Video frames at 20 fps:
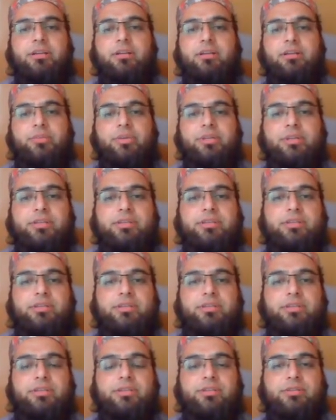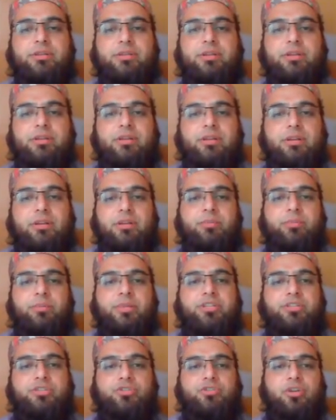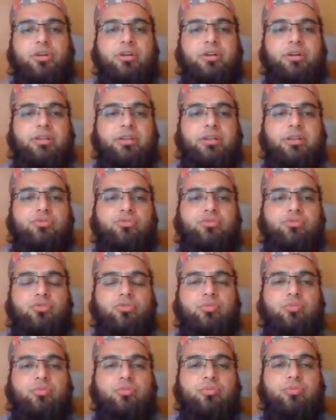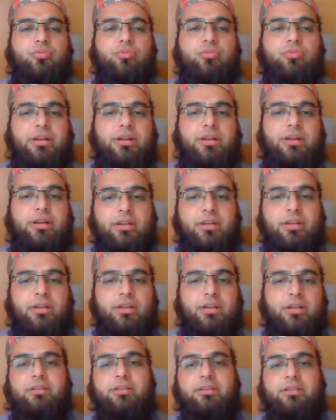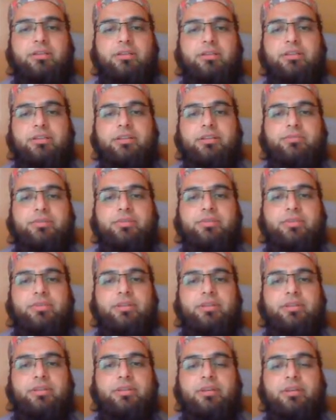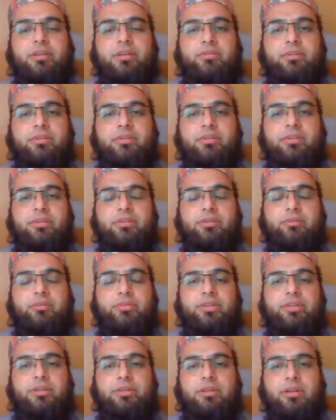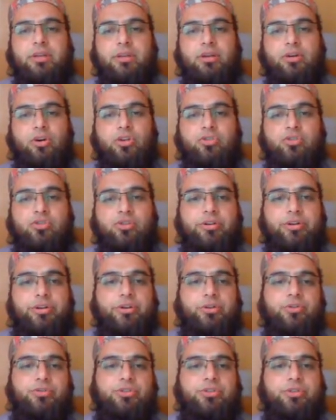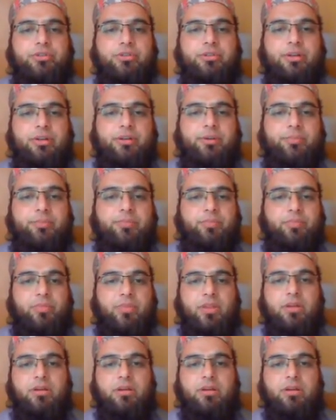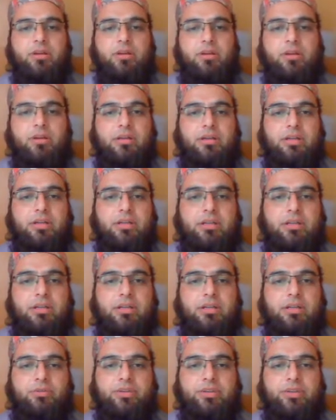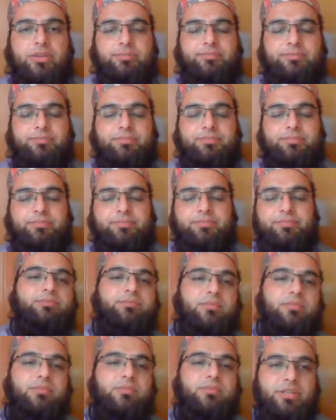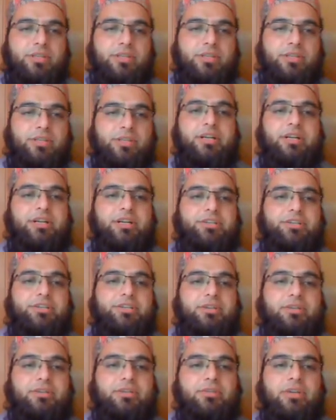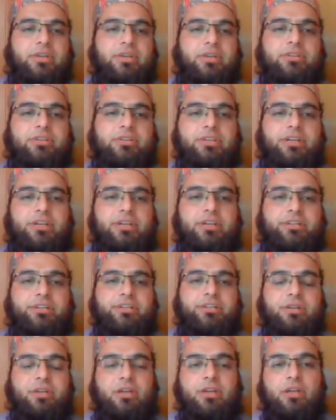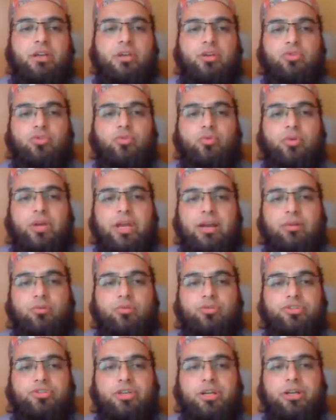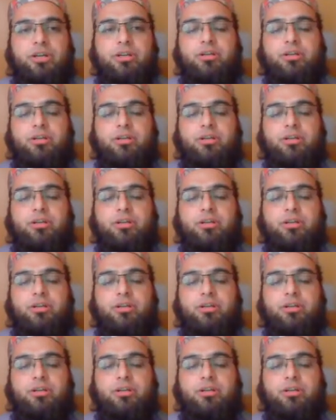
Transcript: because this is much stronger than sodium borohydride, then this will be also reducing the alkene. Okay, but this is conditional, we have this condition. So we have to check,